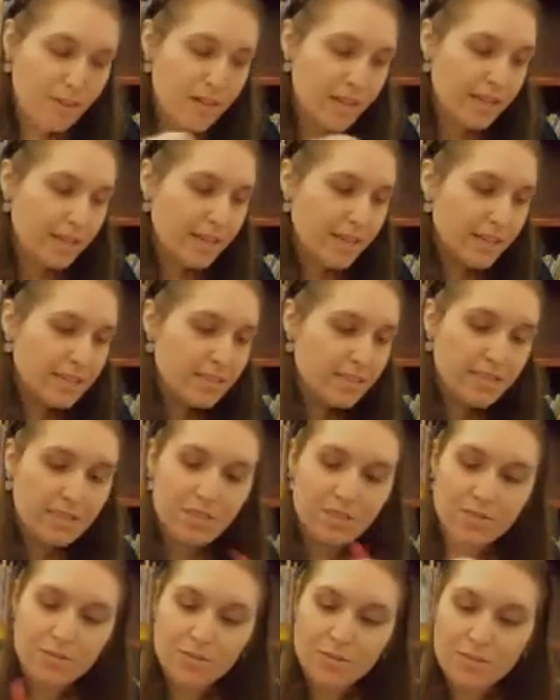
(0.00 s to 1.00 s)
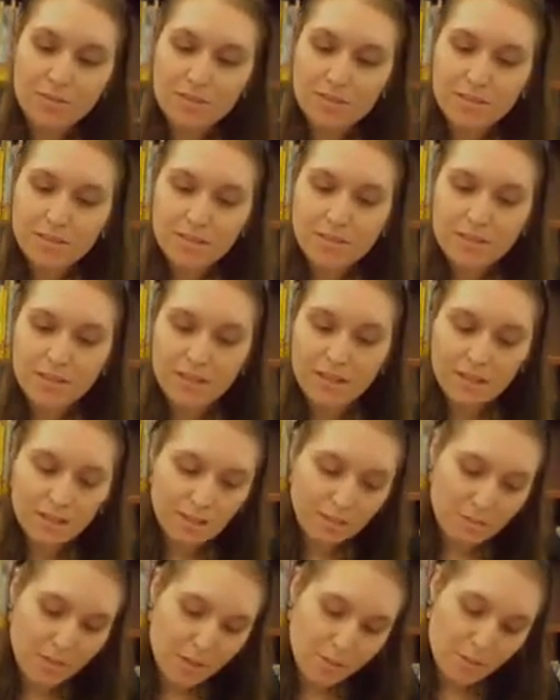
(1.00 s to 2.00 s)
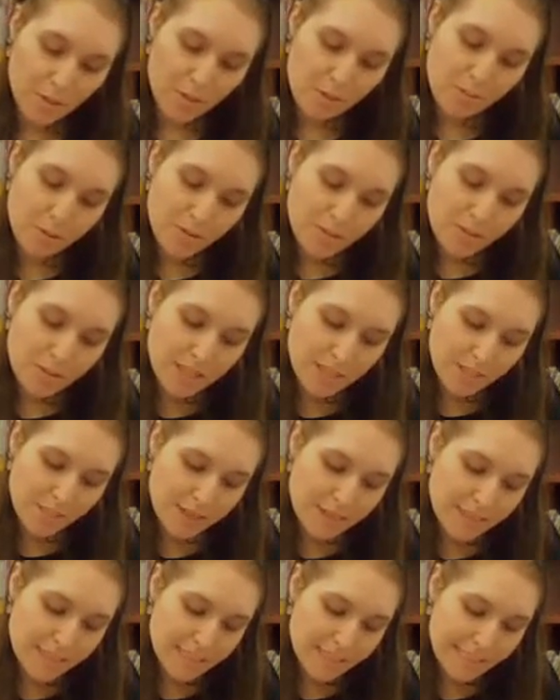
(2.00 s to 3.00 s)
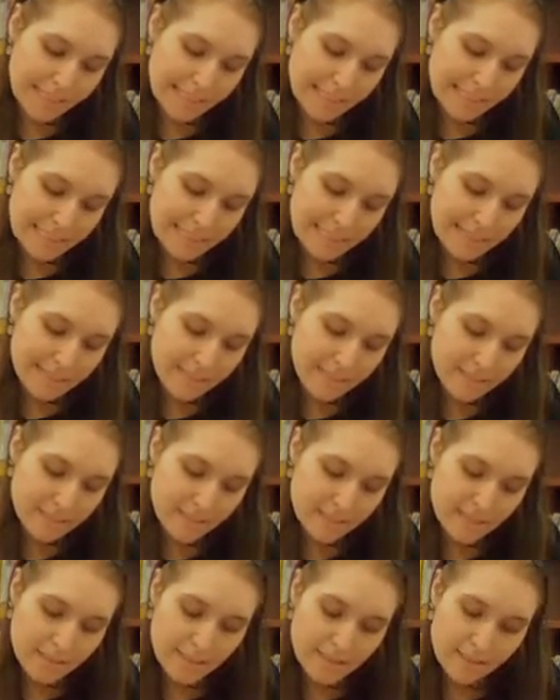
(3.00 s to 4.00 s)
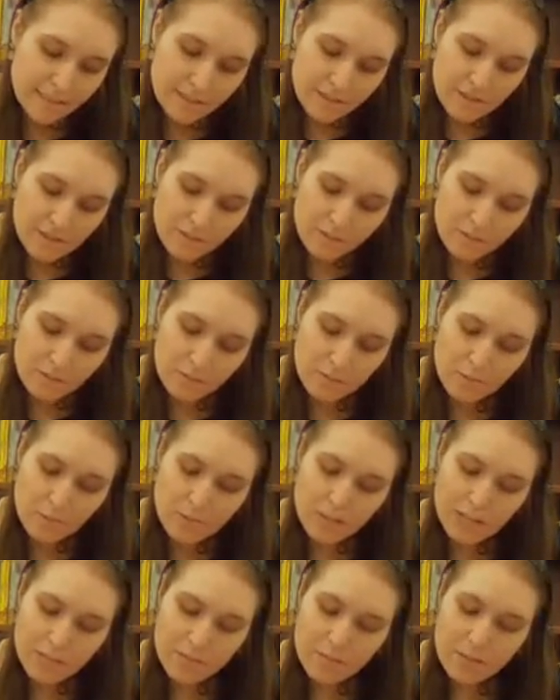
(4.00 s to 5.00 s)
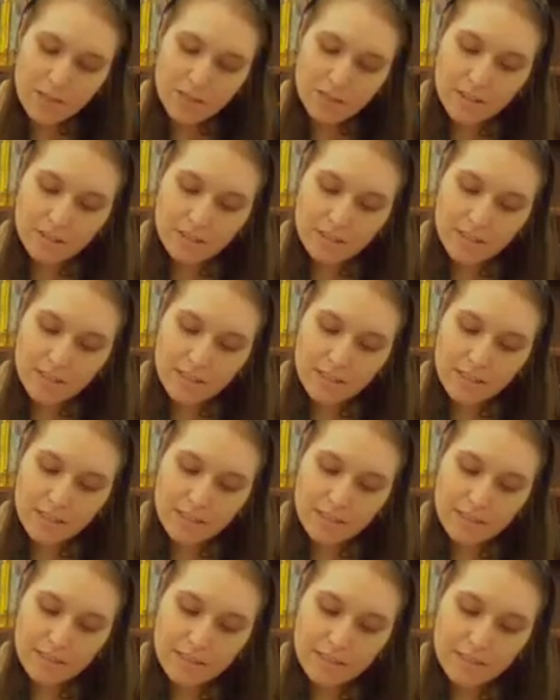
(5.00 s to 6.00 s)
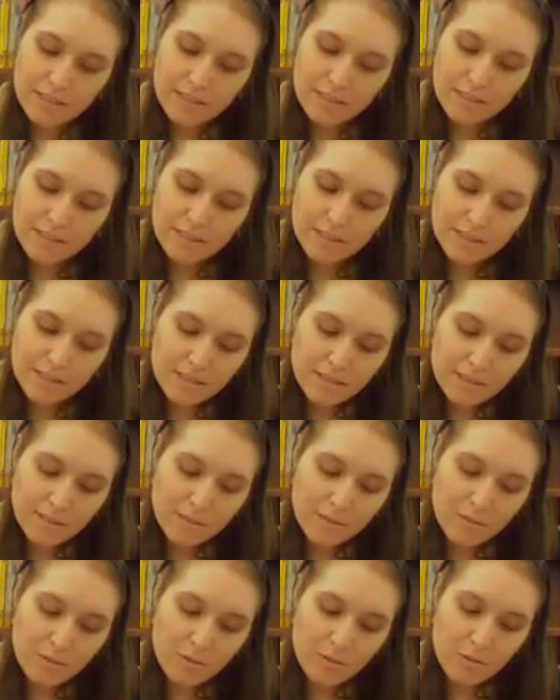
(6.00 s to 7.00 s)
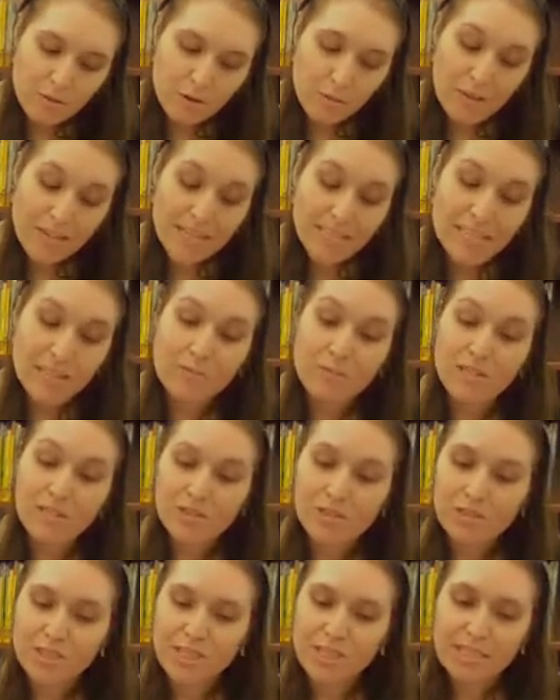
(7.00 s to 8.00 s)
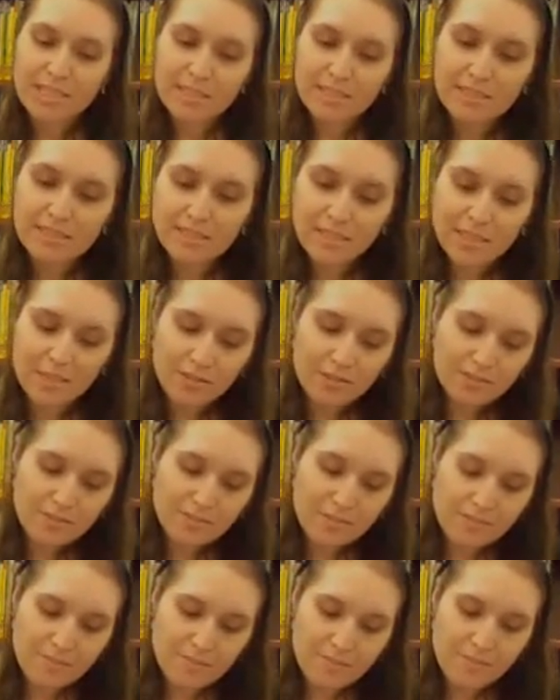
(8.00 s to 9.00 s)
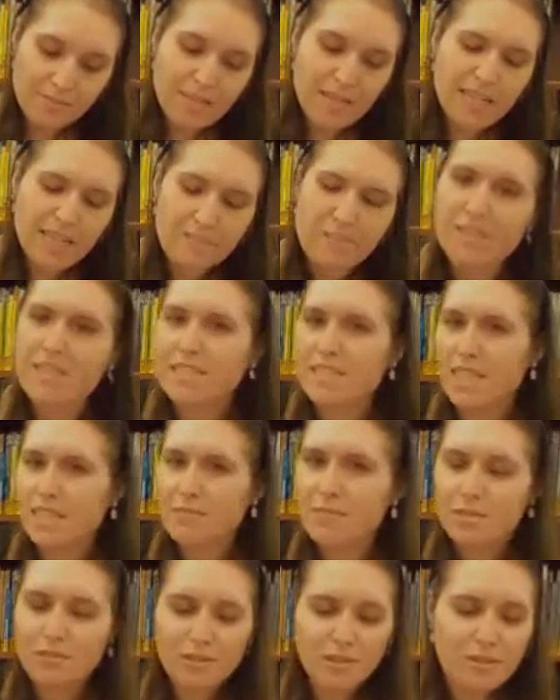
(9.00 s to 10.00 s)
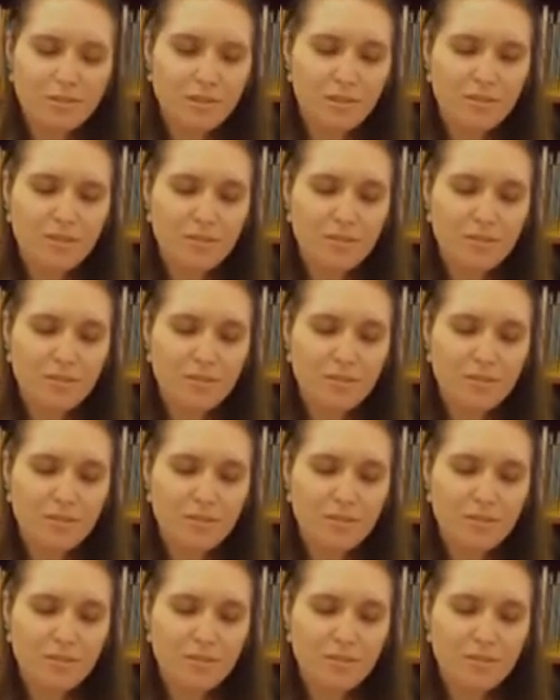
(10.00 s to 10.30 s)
I like to use a little bit of purple in my design when I'm coloring or painting winter scenes, you know. Not as much as I'm doing.